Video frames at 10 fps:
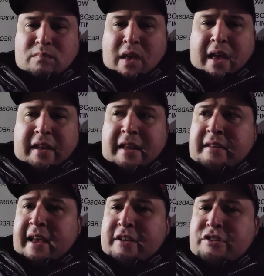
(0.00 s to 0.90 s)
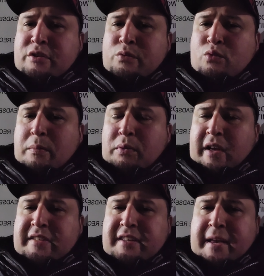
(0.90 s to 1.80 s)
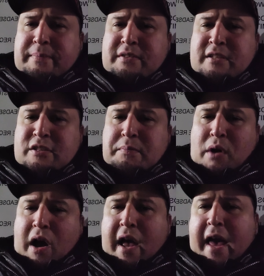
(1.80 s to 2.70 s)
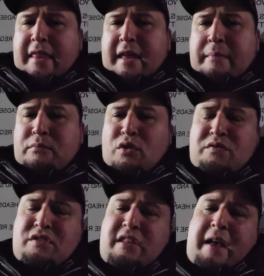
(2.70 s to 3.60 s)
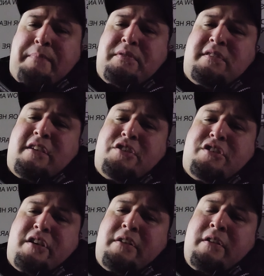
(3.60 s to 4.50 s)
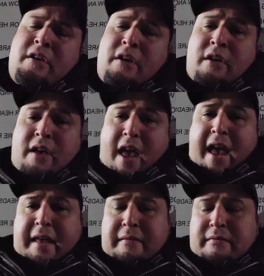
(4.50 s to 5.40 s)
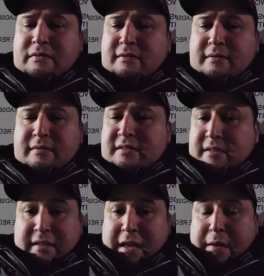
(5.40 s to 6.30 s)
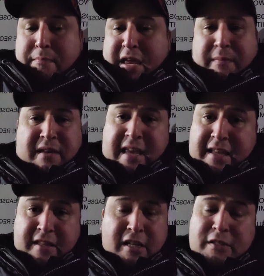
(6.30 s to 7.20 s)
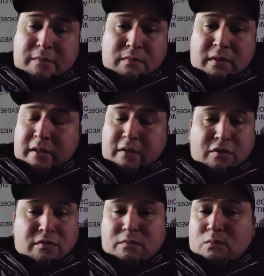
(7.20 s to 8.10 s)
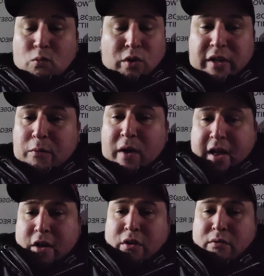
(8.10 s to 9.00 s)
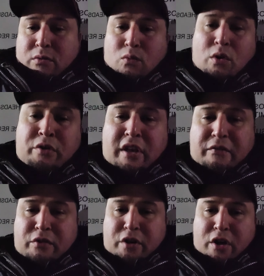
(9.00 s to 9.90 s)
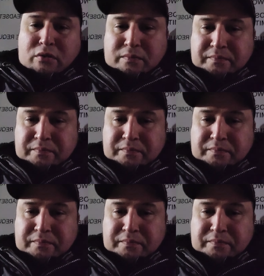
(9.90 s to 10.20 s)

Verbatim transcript: and then next year replace Gipson's spot and then moves to that position and and maybe he does really well. We'll never know.